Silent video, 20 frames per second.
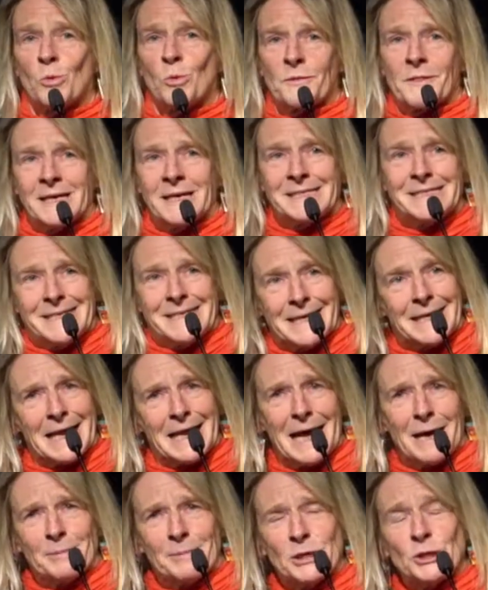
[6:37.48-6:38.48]
but what they did
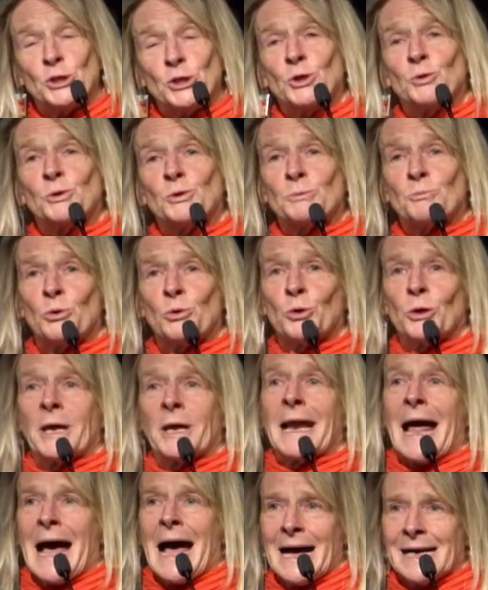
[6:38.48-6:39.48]
allow me to do was put
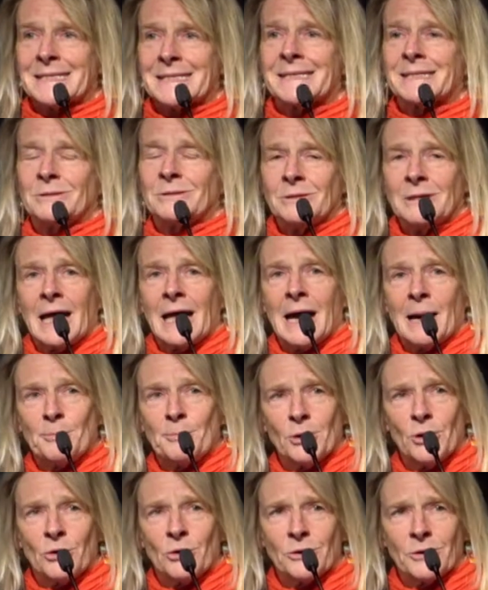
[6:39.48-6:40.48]
an article
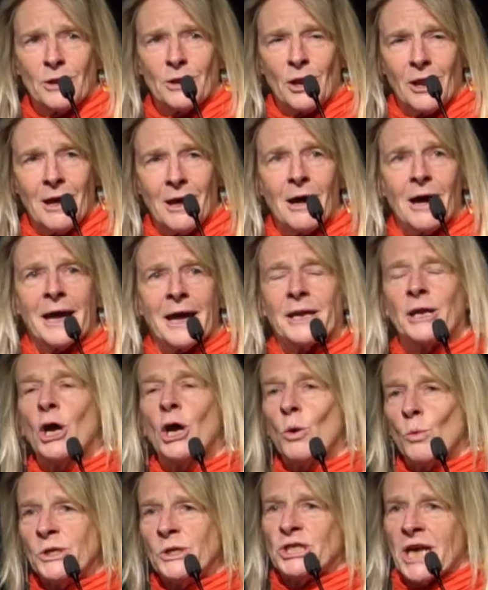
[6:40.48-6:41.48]
up online
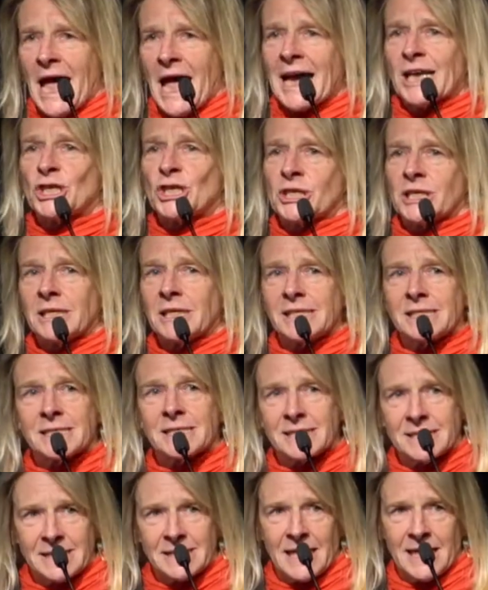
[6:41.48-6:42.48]
which actually
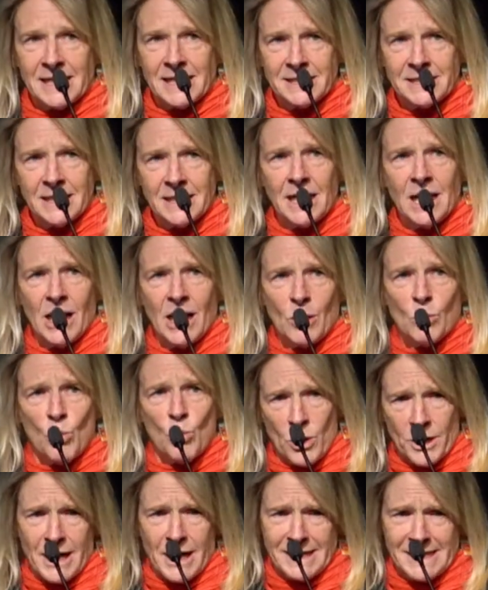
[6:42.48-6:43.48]
said
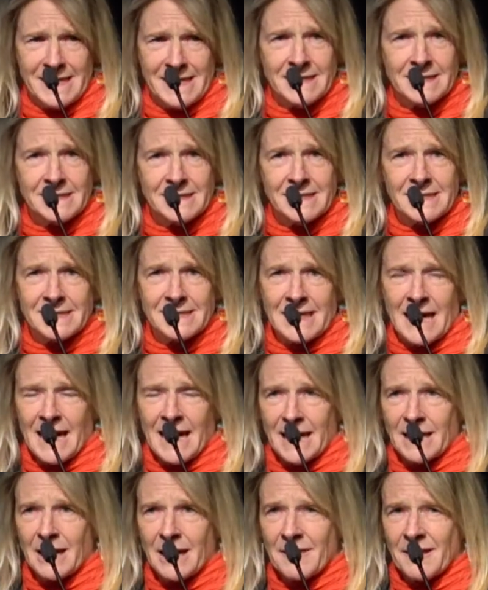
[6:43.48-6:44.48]
what I needed to
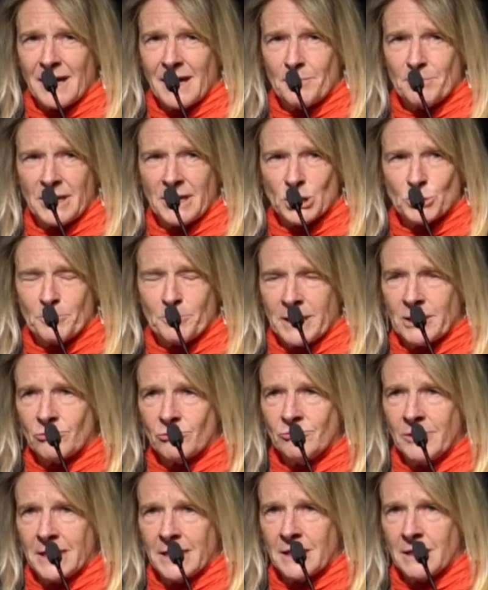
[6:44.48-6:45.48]
say, and I think I'm much
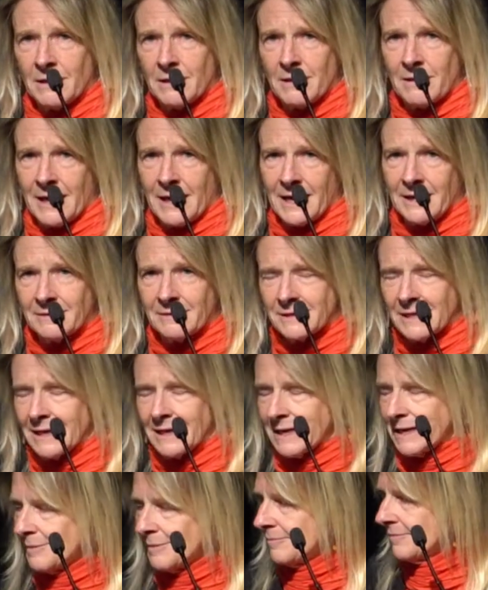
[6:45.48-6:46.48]
better written than
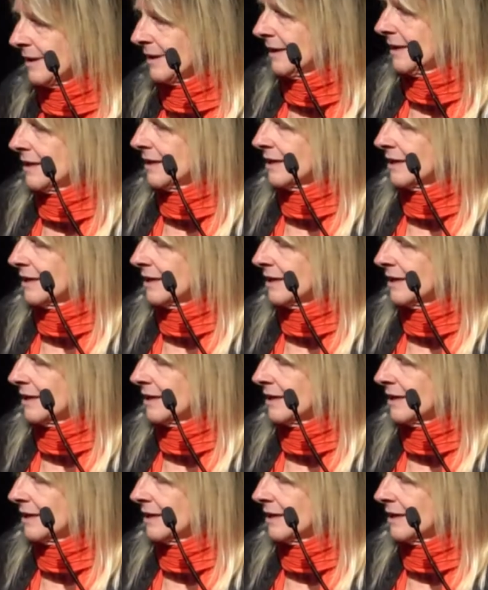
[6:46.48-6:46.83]
um,